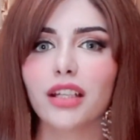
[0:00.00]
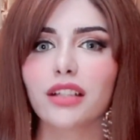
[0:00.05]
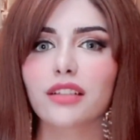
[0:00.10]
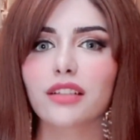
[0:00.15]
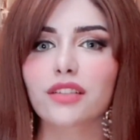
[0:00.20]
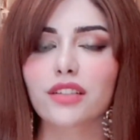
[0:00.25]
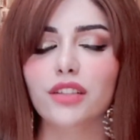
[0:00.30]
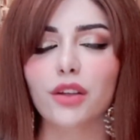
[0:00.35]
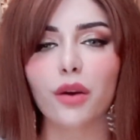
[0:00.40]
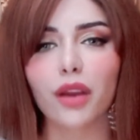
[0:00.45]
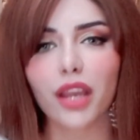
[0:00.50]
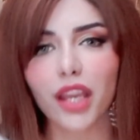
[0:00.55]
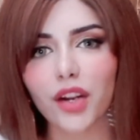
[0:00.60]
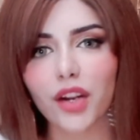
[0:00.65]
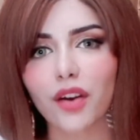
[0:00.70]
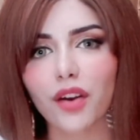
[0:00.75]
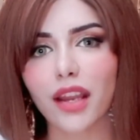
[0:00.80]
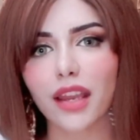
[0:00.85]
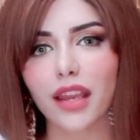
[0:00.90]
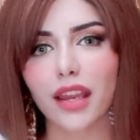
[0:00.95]
So here
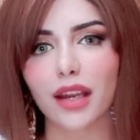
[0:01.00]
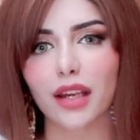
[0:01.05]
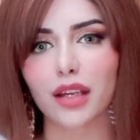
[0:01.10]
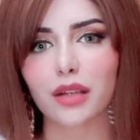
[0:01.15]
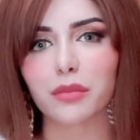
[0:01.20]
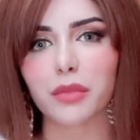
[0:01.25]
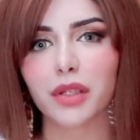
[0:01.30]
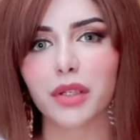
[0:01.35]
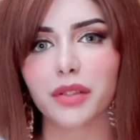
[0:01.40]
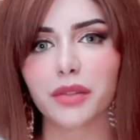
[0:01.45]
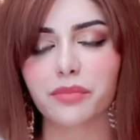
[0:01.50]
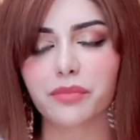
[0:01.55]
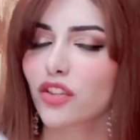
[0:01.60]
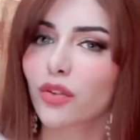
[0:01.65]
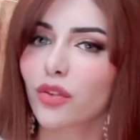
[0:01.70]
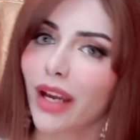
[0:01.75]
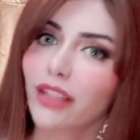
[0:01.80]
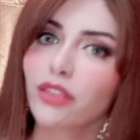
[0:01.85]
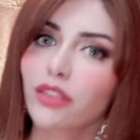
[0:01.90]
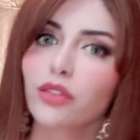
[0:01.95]
I am
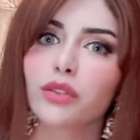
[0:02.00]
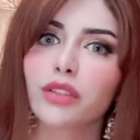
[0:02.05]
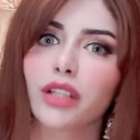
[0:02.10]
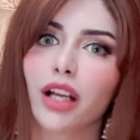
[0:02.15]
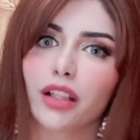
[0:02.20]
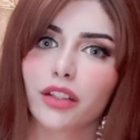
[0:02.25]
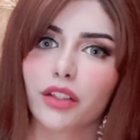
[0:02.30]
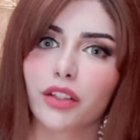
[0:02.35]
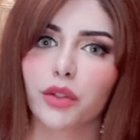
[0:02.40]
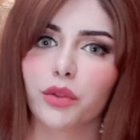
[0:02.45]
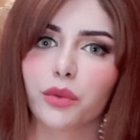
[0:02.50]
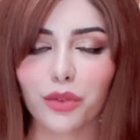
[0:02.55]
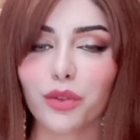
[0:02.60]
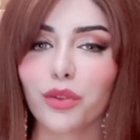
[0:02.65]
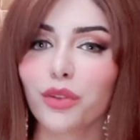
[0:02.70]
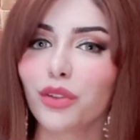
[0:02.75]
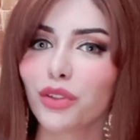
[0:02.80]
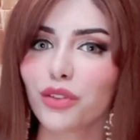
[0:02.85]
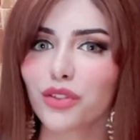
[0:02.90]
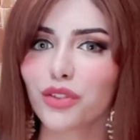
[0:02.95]
trying to tell you
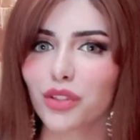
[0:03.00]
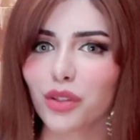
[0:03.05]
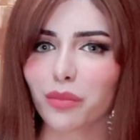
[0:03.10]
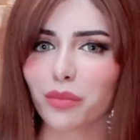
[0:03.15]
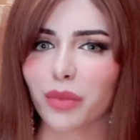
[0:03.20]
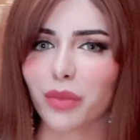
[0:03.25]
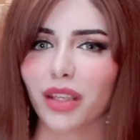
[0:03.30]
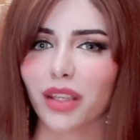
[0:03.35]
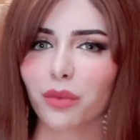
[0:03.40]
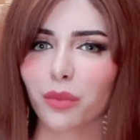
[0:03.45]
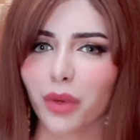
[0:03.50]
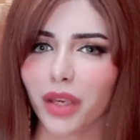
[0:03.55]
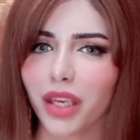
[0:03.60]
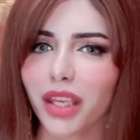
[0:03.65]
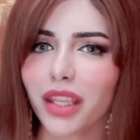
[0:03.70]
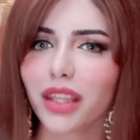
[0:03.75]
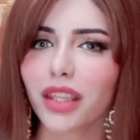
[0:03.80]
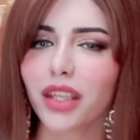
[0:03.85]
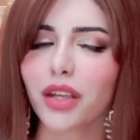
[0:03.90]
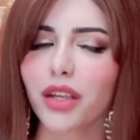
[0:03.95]
who you should be
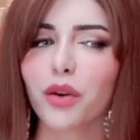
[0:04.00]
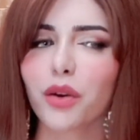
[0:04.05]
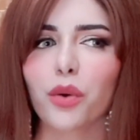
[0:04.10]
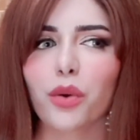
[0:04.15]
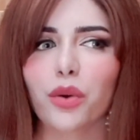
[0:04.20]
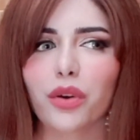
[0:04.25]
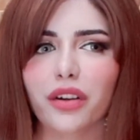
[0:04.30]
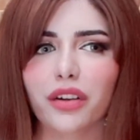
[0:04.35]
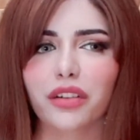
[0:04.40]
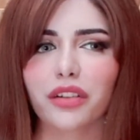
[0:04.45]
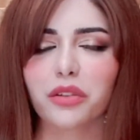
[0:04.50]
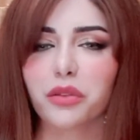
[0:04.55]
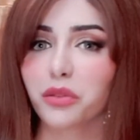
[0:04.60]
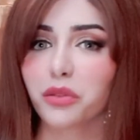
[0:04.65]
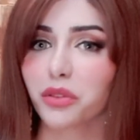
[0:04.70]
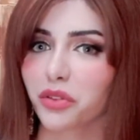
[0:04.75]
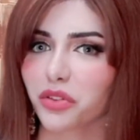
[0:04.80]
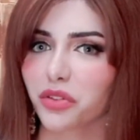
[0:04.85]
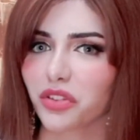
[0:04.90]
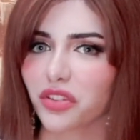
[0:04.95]
with, or who
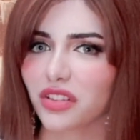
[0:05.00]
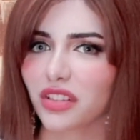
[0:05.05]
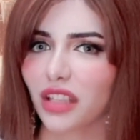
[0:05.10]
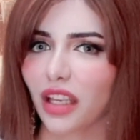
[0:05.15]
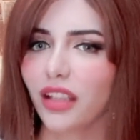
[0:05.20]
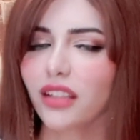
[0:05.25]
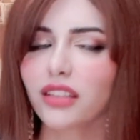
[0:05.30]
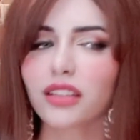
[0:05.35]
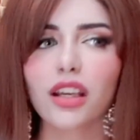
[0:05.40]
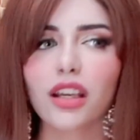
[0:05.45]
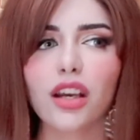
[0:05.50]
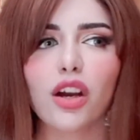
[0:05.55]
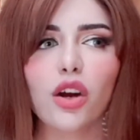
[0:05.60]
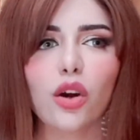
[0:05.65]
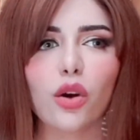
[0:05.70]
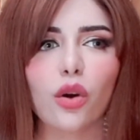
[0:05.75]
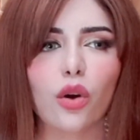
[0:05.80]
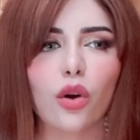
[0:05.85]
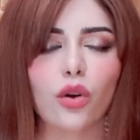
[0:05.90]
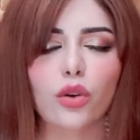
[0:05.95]
you should date,
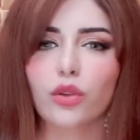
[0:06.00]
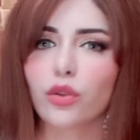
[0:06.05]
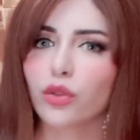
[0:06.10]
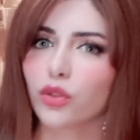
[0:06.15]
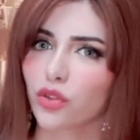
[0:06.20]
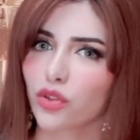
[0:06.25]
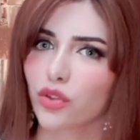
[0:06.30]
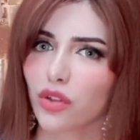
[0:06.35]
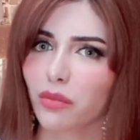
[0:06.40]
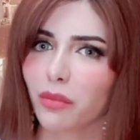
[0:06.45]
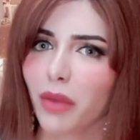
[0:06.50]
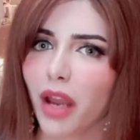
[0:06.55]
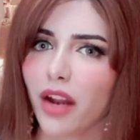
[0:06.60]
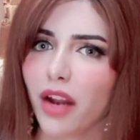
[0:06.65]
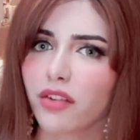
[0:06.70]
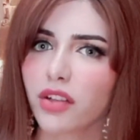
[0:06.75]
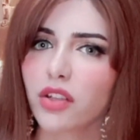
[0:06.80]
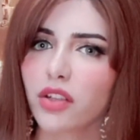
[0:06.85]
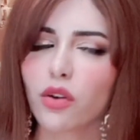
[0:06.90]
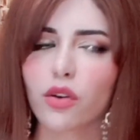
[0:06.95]
or who you should
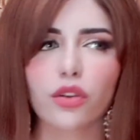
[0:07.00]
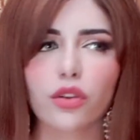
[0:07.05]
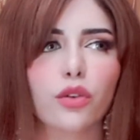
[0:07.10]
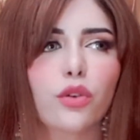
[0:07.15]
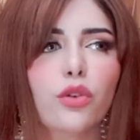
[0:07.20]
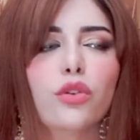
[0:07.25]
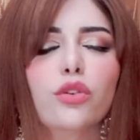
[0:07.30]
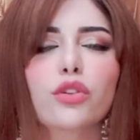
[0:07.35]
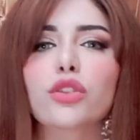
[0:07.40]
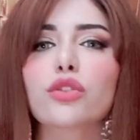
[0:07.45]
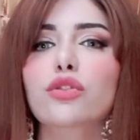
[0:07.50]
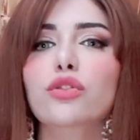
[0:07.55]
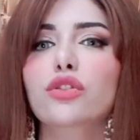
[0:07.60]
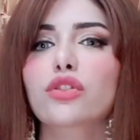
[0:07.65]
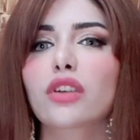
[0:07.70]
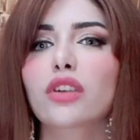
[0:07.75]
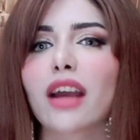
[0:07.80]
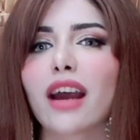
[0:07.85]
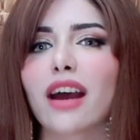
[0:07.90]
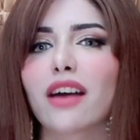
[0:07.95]
marry, or who you
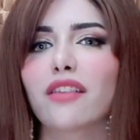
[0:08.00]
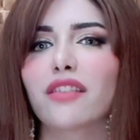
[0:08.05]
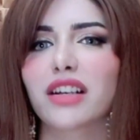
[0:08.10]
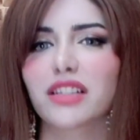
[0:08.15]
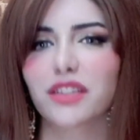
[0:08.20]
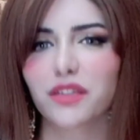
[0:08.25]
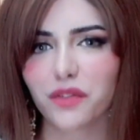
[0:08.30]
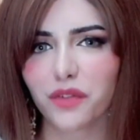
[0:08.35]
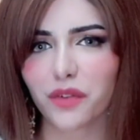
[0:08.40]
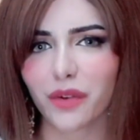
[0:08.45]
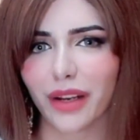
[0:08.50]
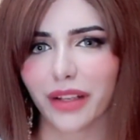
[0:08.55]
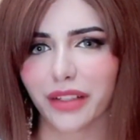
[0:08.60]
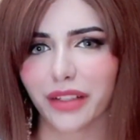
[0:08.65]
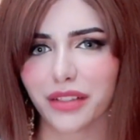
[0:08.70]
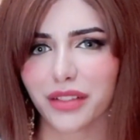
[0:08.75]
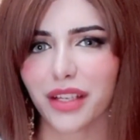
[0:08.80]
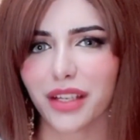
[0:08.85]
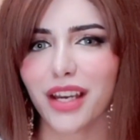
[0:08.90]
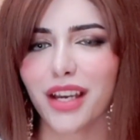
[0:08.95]
should have as a
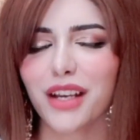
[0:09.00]
friend.